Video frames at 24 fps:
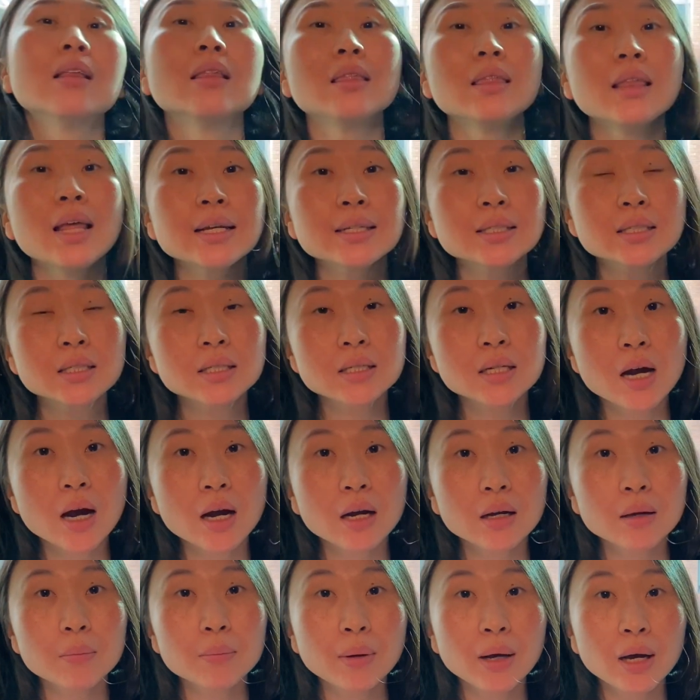Let's
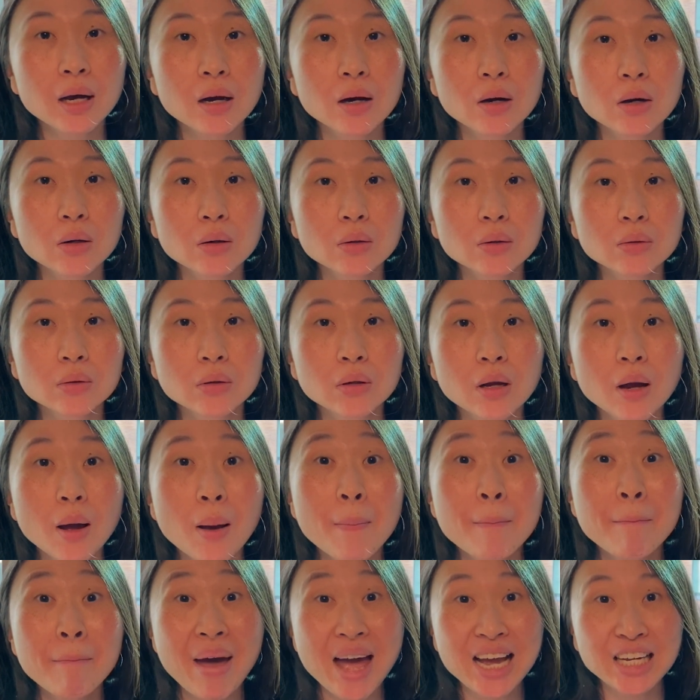talk about
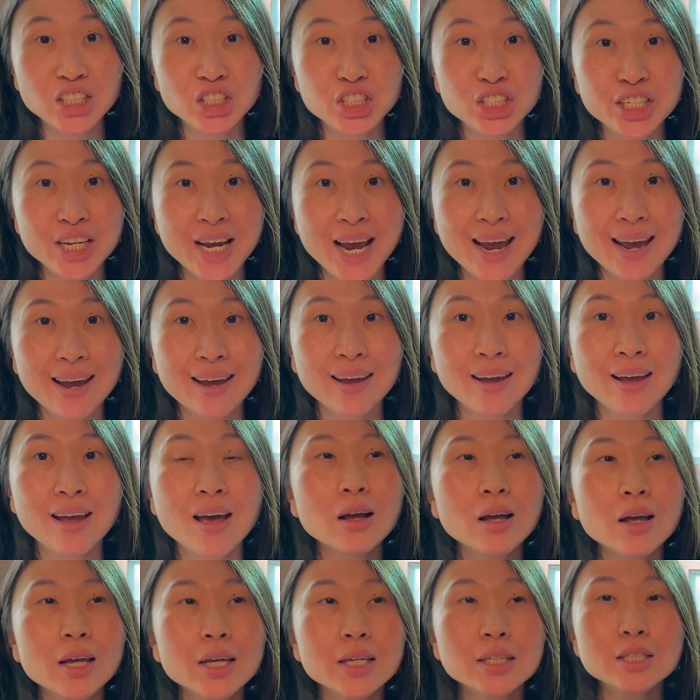match day.
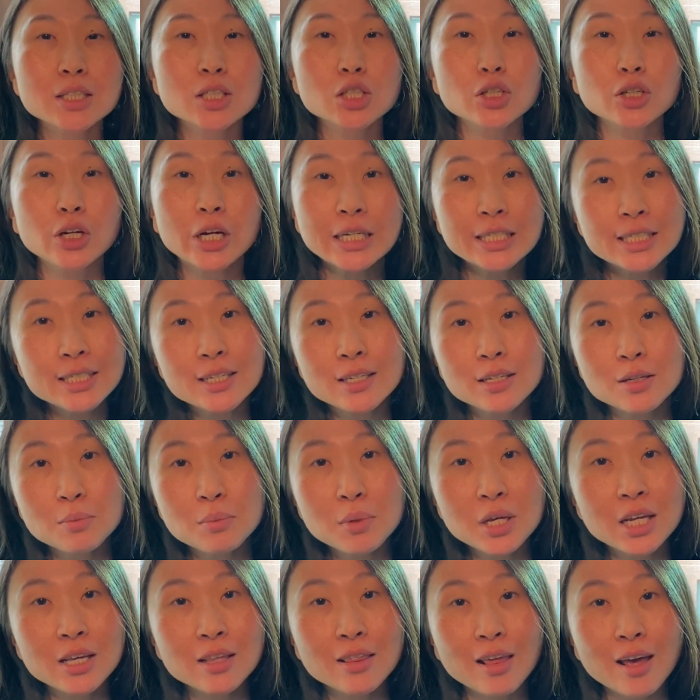It's crazy to
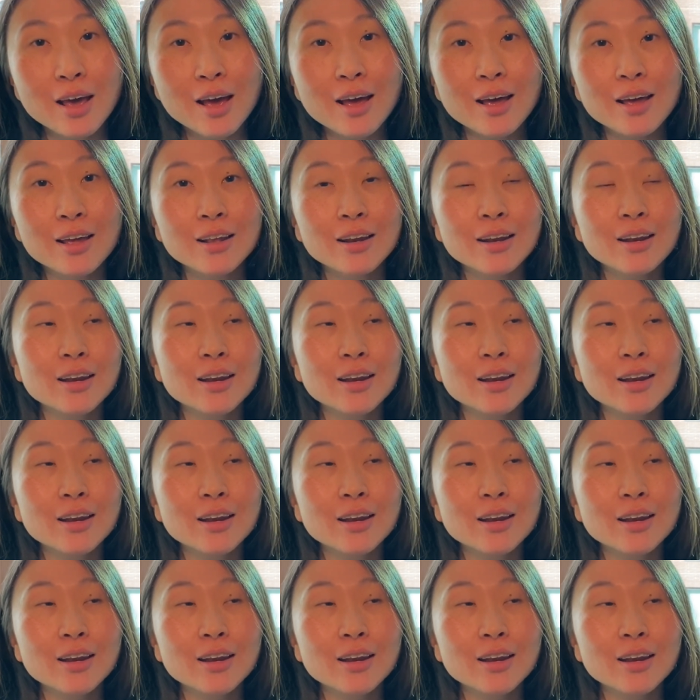me that